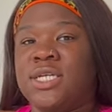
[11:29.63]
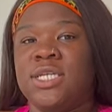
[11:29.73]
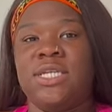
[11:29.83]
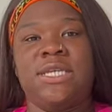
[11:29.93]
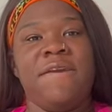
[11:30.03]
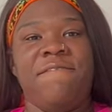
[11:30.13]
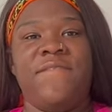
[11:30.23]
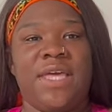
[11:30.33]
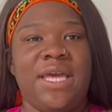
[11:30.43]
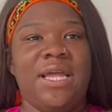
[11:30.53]
She
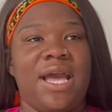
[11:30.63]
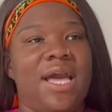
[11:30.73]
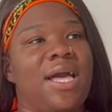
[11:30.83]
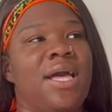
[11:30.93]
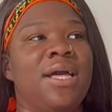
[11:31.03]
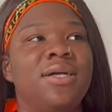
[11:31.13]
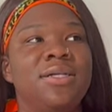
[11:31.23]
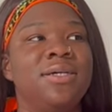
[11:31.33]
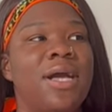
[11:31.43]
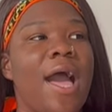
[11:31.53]
fit.
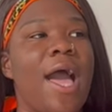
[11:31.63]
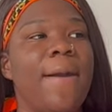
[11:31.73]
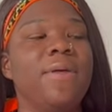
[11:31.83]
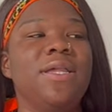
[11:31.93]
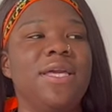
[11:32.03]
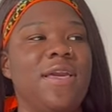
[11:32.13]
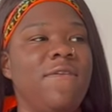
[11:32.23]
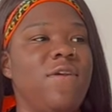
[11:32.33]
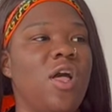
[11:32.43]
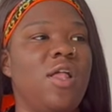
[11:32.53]
I'm gonna
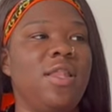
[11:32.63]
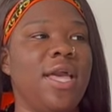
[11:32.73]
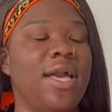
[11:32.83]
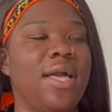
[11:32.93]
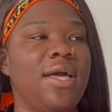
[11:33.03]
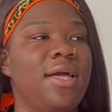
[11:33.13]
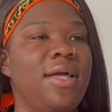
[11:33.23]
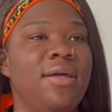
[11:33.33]
give y'all like a